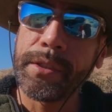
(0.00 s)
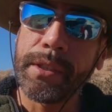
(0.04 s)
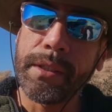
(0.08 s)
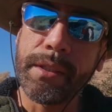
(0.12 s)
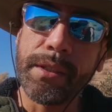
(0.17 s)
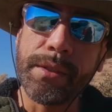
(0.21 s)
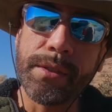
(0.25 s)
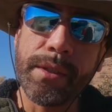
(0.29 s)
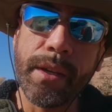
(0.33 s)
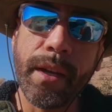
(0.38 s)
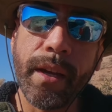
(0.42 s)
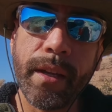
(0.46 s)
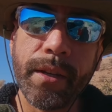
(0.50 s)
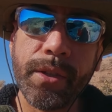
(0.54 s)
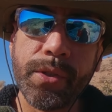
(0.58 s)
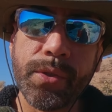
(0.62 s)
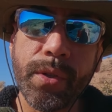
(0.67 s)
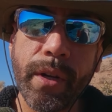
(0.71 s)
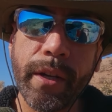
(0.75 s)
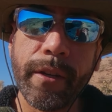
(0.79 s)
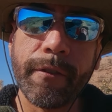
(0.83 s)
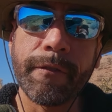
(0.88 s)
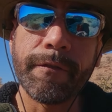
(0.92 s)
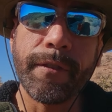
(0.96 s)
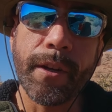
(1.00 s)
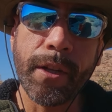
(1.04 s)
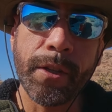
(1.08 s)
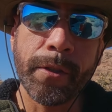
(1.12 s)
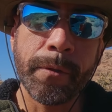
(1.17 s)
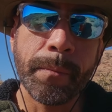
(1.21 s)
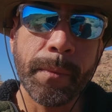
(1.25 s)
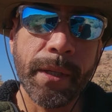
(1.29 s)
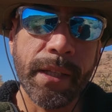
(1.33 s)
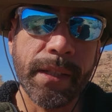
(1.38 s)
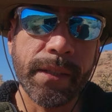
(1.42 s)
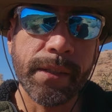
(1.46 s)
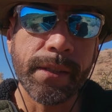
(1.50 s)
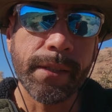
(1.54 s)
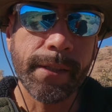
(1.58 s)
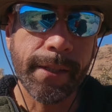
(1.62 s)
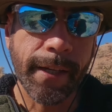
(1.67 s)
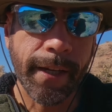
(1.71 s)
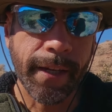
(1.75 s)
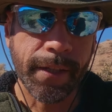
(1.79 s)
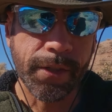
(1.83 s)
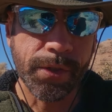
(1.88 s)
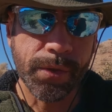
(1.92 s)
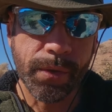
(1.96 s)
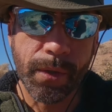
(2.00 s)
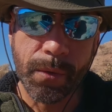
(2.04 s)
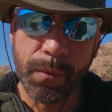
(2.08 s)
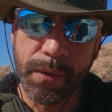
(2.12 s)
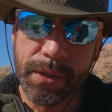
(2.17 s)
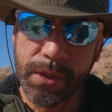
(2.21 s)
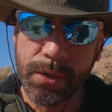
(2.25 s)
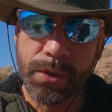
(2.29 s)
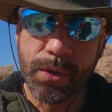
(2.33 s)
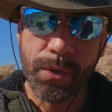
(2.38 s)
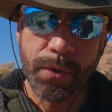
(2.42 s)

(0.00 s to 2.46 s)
to the side and try to follow me instead. So it wasn't